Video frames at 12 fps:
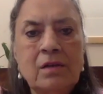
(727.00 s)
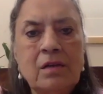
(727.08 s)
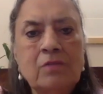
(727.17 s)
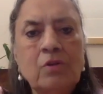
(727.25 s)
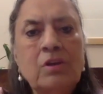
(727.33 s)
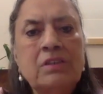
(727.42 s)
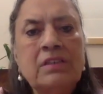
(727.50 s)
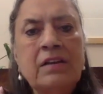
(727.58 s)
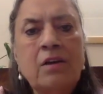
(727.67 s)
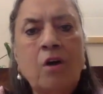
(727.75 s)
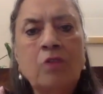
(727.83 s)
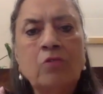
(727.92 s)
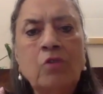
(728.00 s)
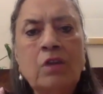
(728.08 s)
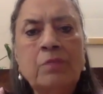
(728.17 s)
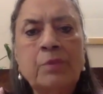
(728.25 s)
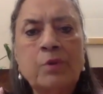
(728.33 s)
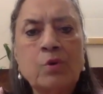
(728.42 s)
So it's an
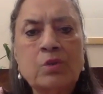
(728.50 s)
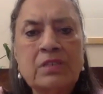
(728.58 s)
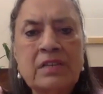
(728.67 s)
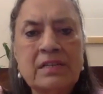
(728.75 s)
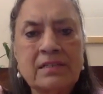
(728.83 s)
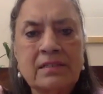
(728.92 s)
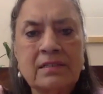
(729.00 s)
ongoing process.